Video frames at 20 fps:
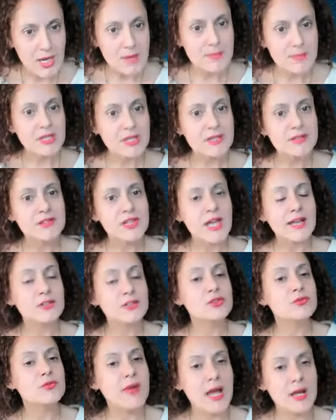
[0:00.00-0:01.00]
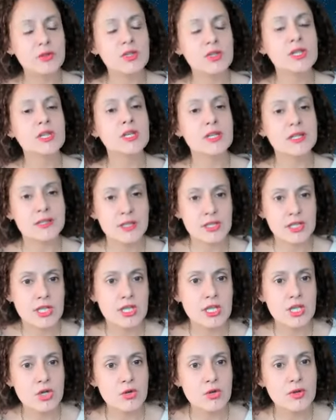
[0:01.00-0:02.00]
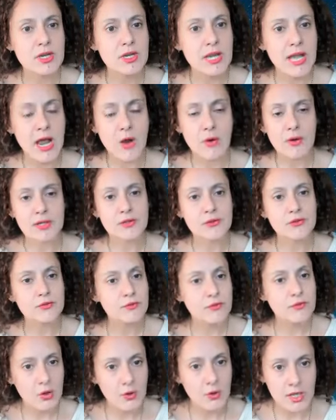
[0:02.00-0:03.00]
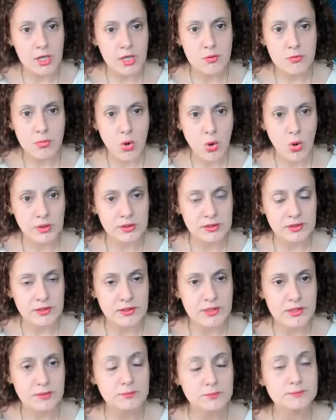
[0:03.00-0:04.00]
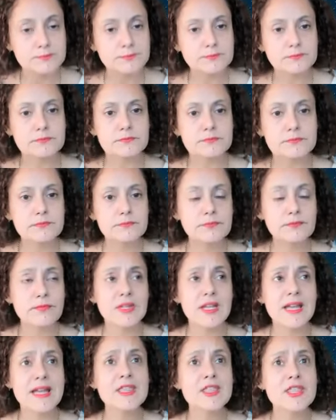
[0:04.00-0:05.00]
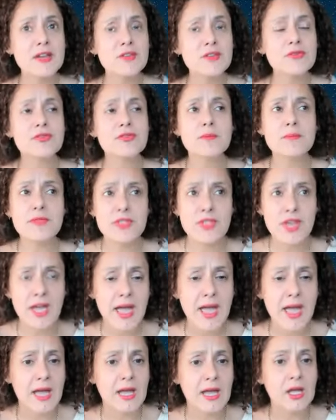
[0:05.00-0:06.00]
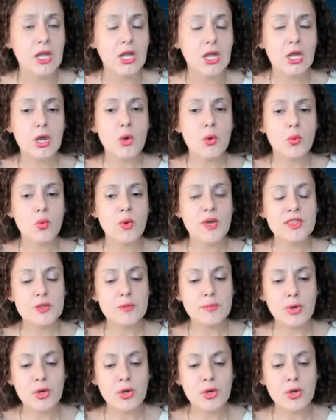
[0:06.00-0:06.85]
Because mm-hmm. that's grounding it in the here and now, and it's very important. And then from there, when the